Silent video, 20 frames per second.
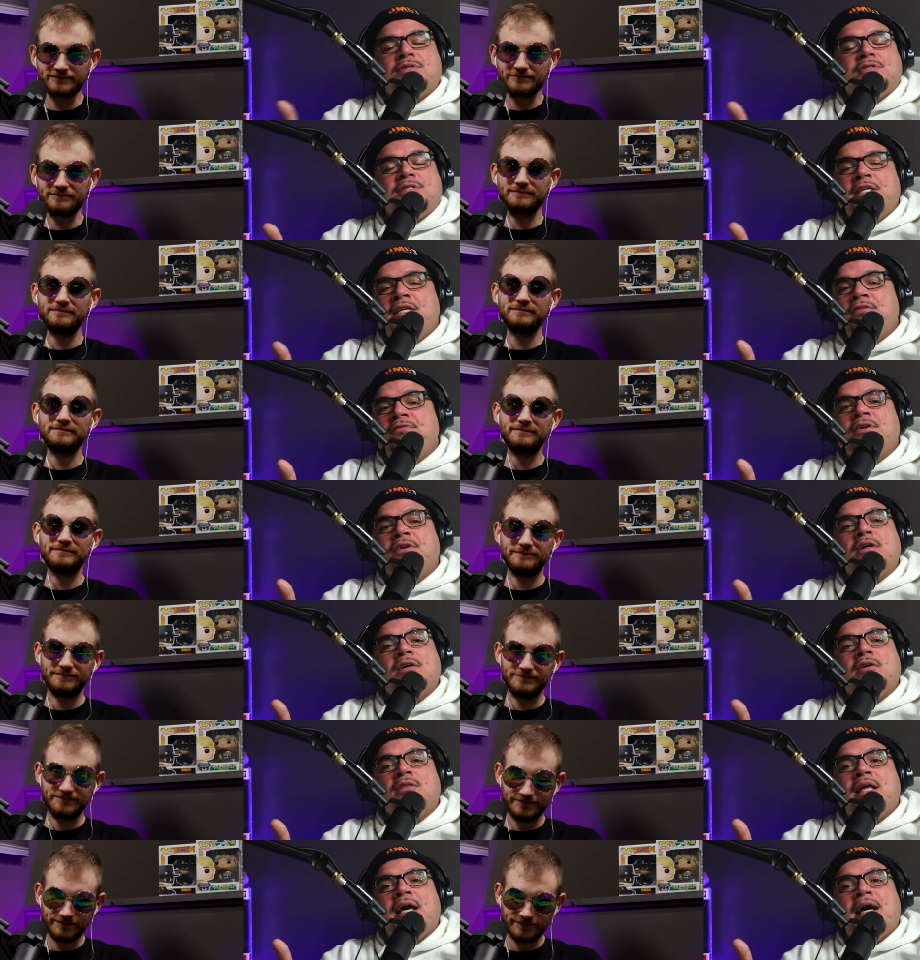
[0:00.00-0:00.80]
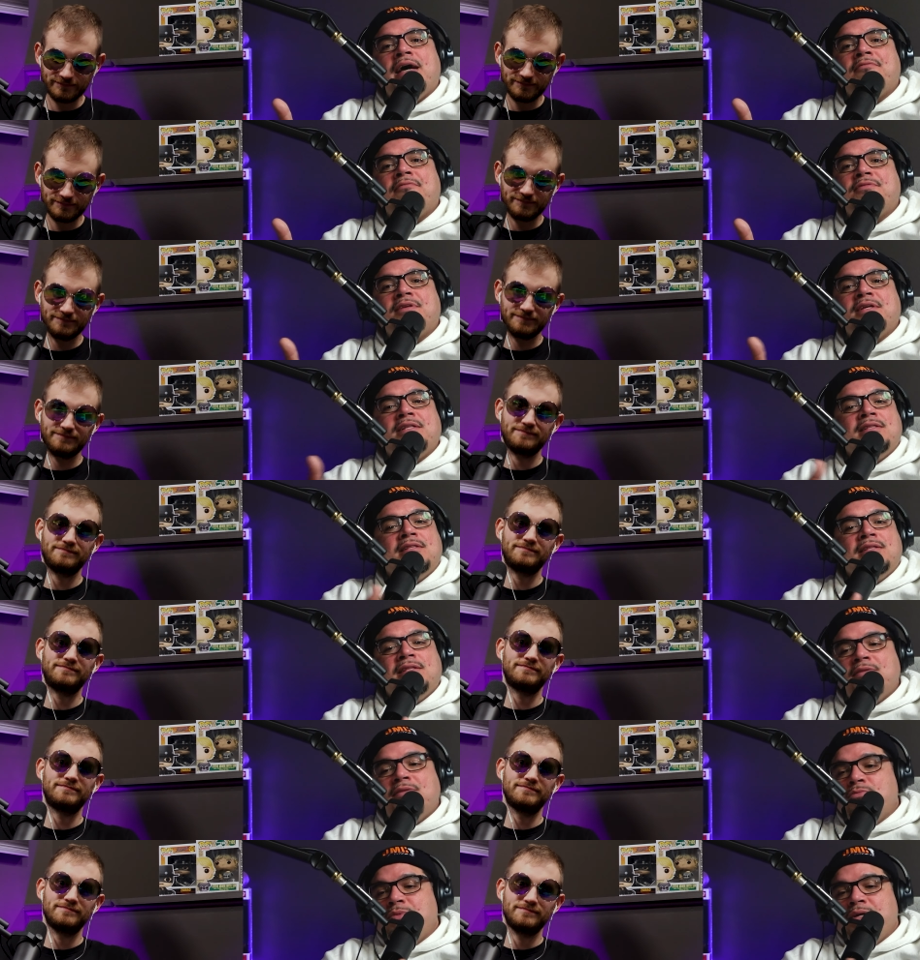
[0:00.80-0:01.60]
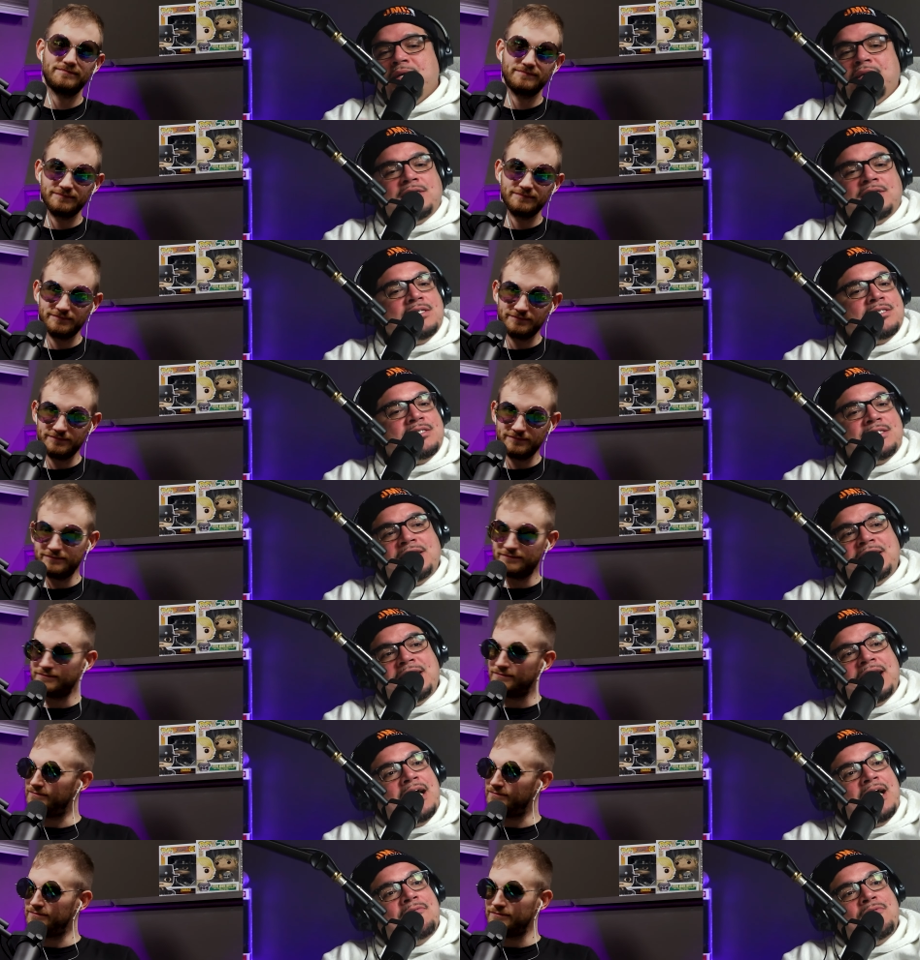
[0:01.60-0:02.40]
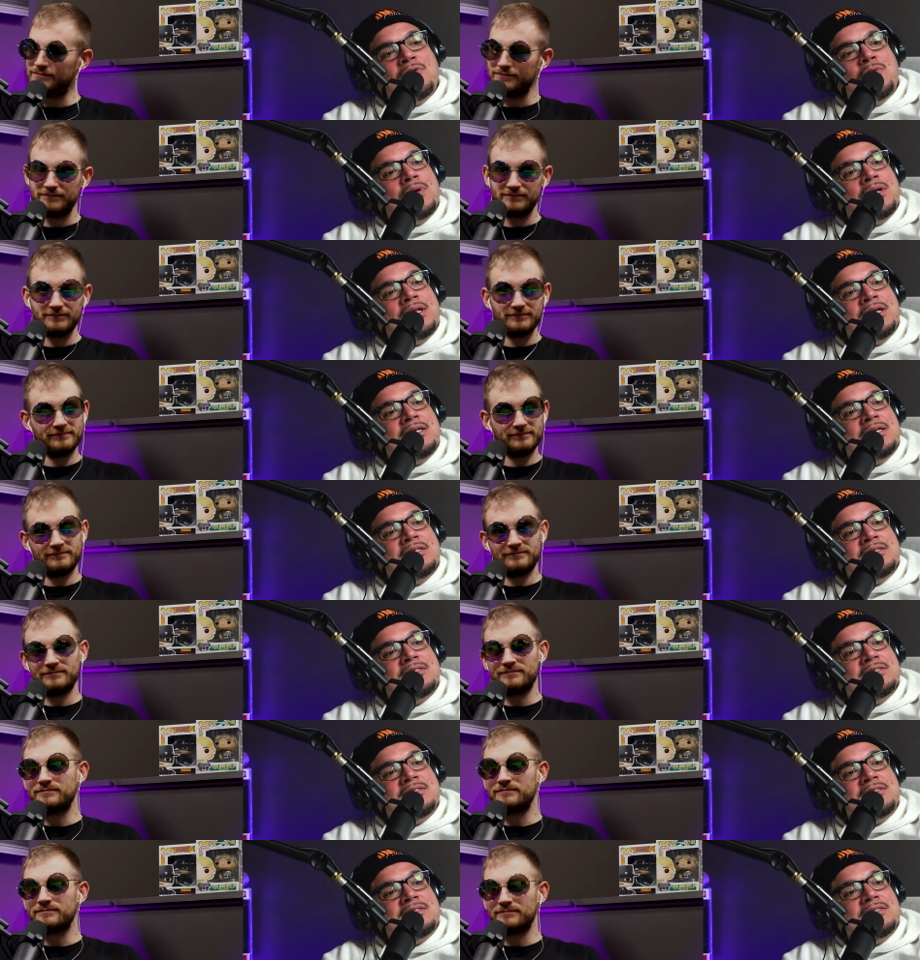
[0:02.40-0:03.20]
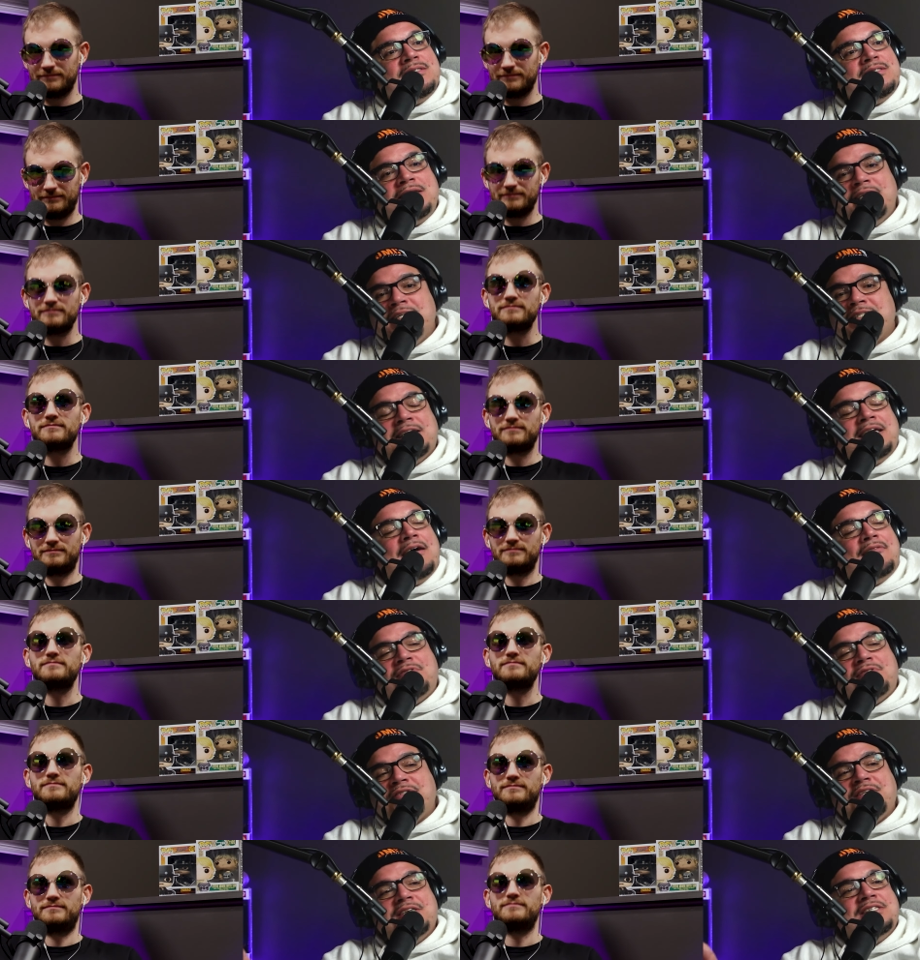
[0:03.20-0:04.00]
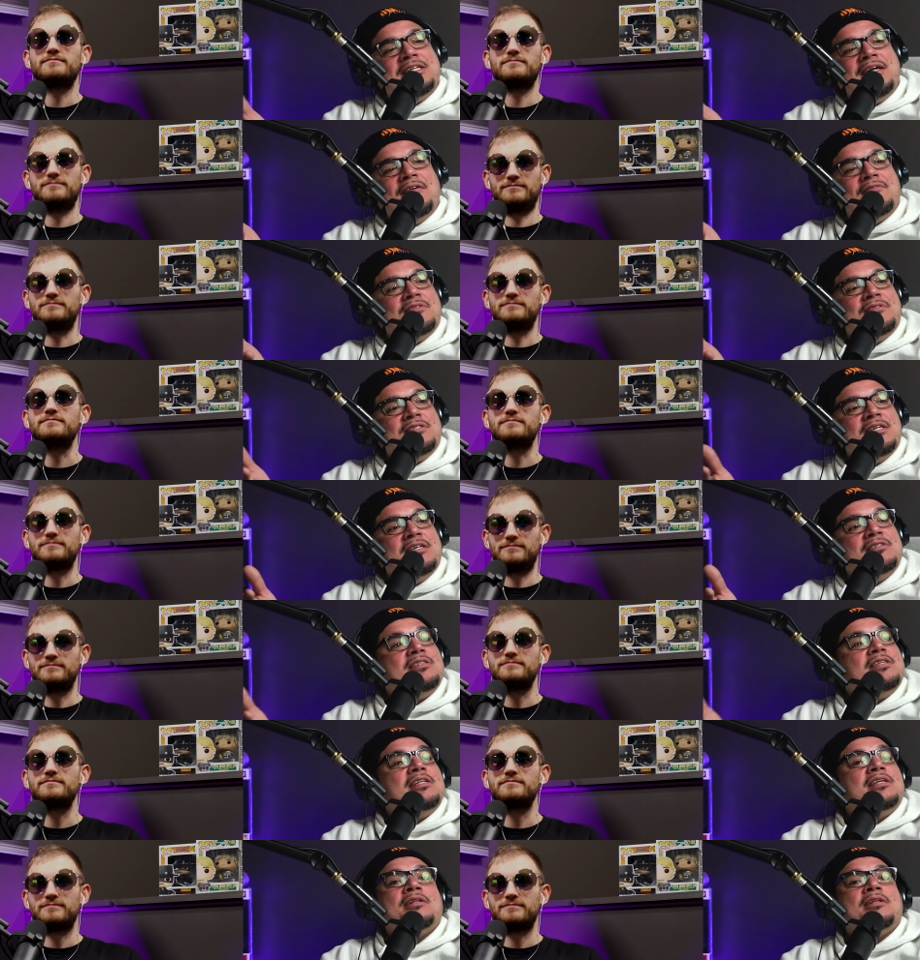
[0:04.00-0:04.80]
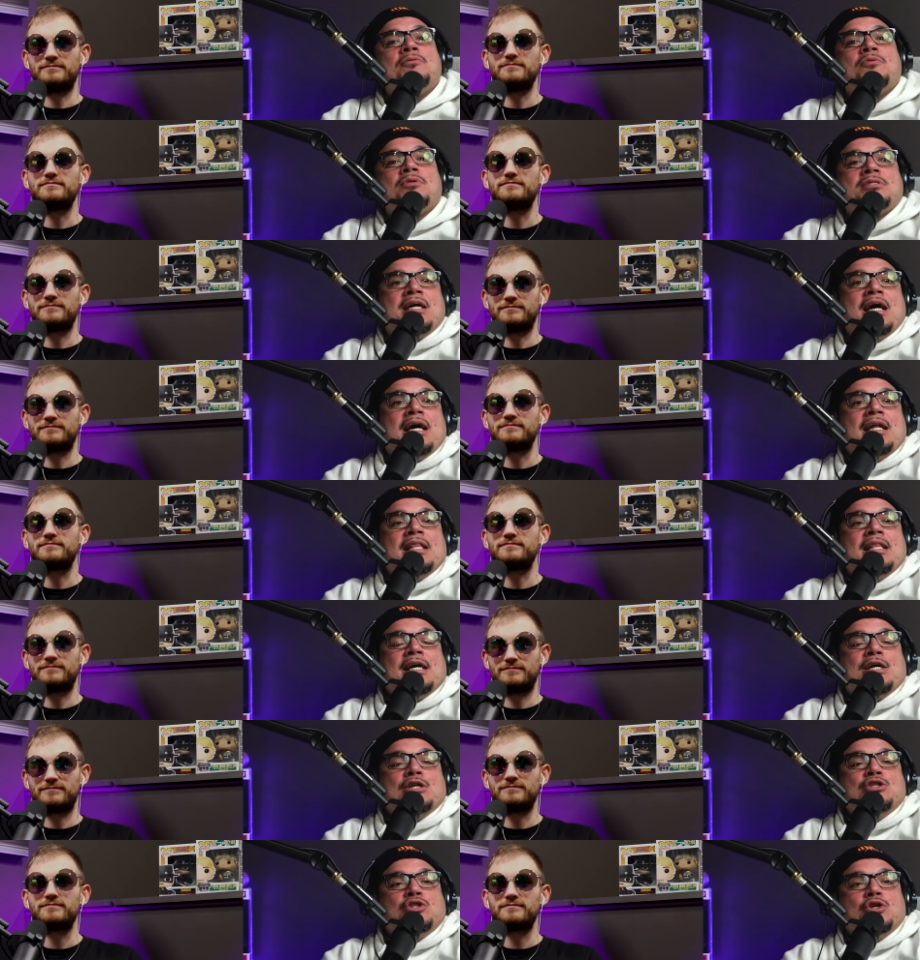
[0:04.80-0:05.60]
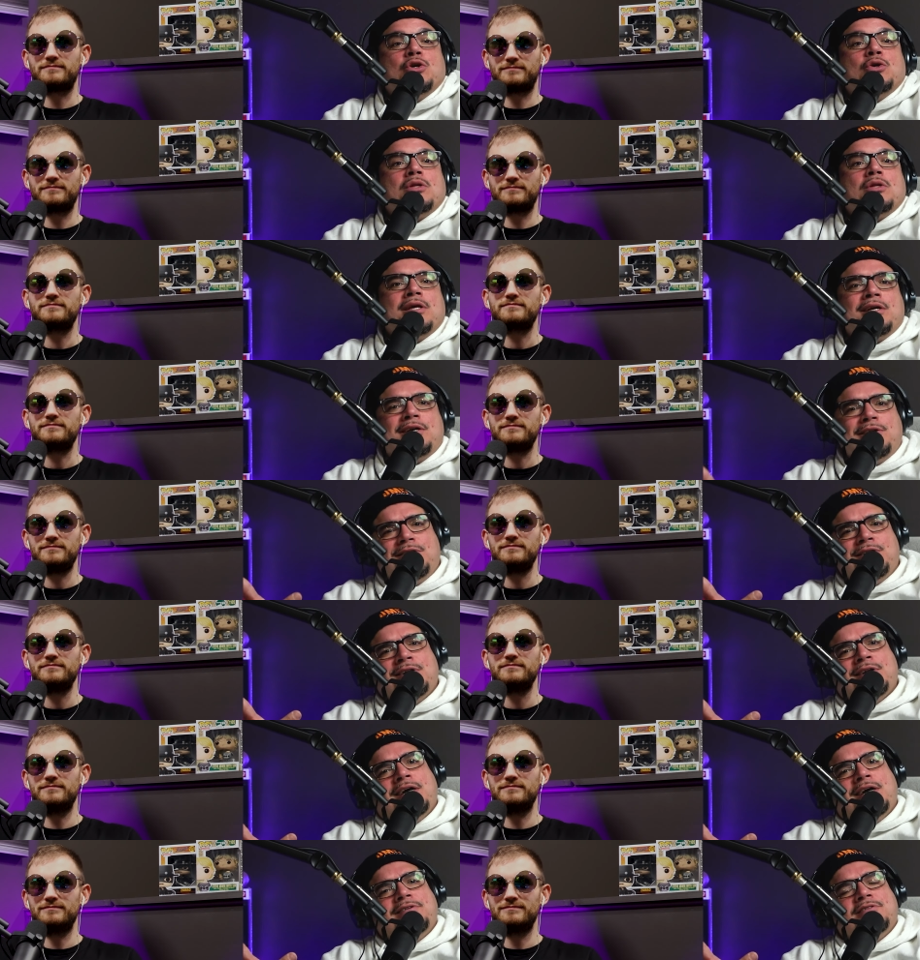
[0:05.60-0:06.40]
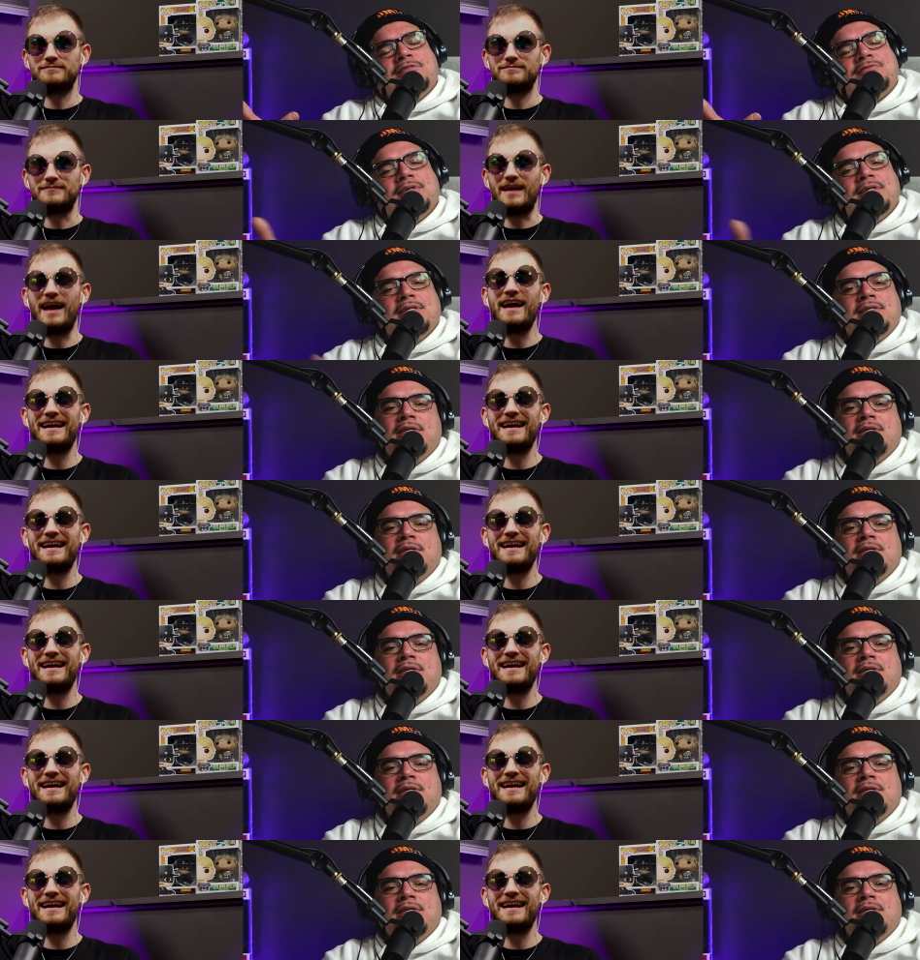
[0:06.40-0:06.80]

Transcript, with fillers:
Speaker 1: mm -hmm. Steve Young left and we just didn't have a winning season after season after season and it was kind of like a joke like you're a Niners fan.